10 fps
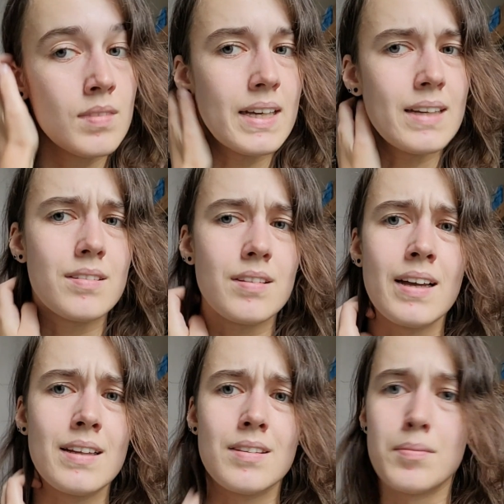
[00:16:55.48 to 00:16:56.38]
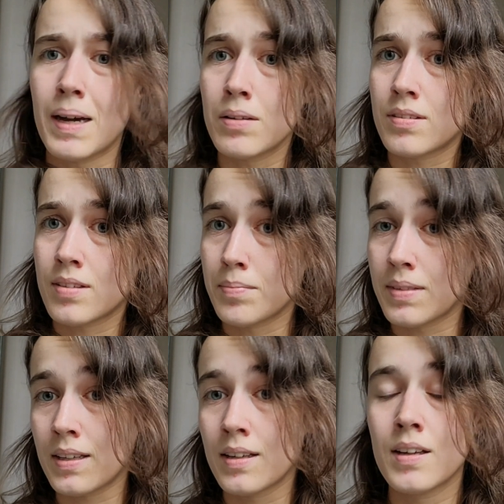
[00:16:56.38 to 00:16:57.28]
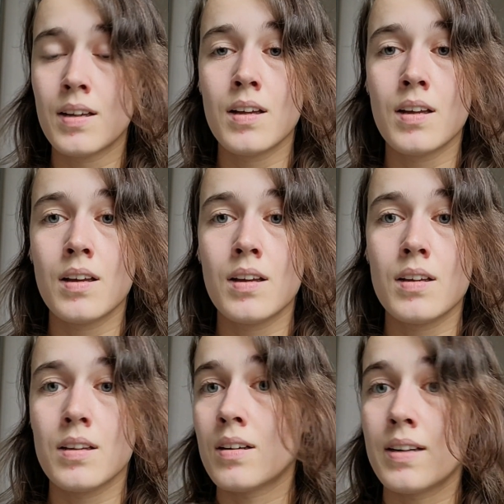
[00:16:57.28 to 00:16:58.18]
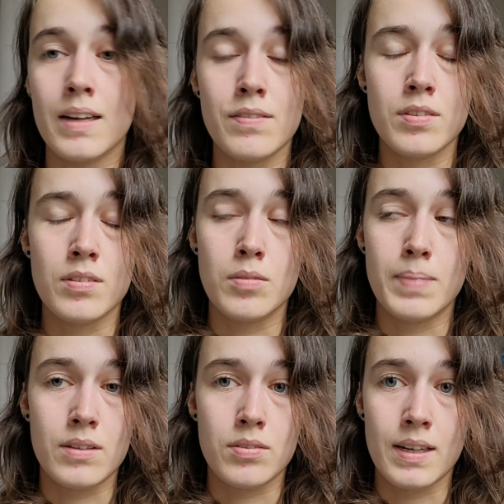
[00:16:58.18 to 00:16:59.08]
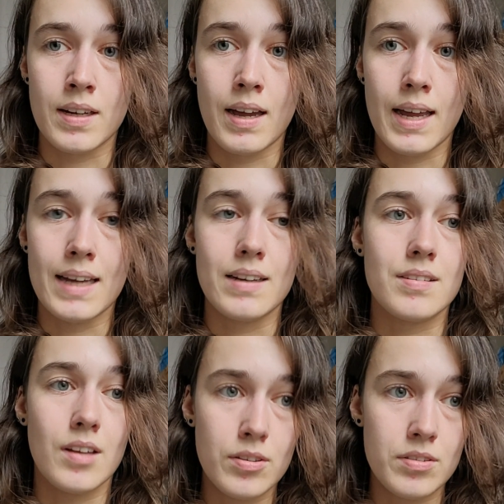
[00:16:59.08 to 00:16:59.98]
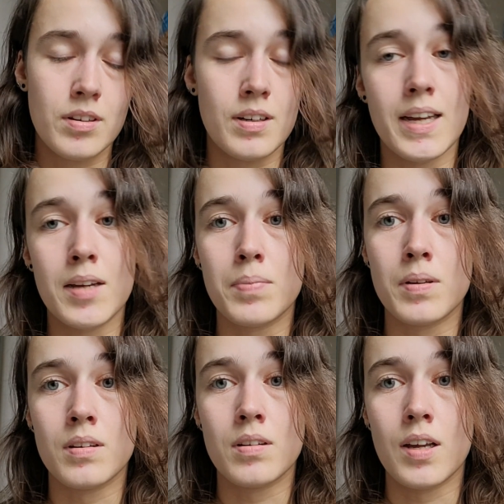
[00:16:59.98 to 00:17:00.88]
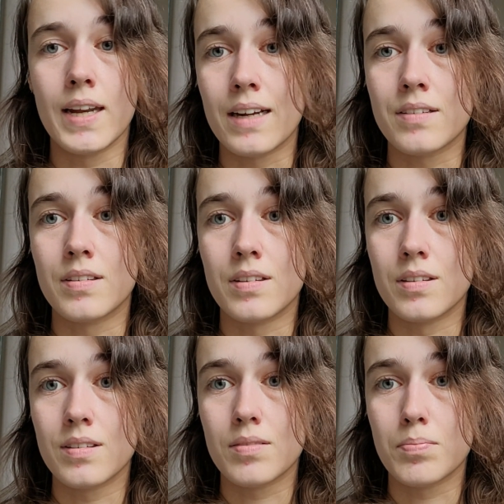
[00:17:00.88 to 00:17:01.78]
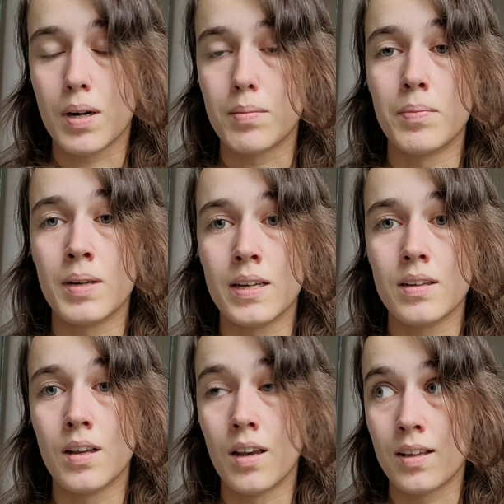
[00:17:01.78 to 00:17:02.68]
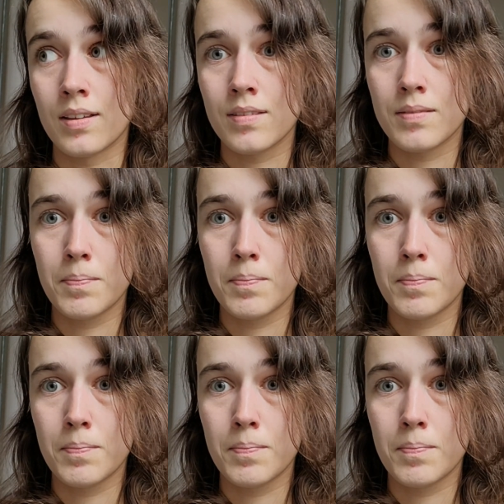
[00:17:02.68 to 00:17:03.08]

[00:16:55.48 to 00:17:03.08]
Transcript: insight about something, you're gonna have to go back to NI, and it's also gonna happen on accident, probably a lot.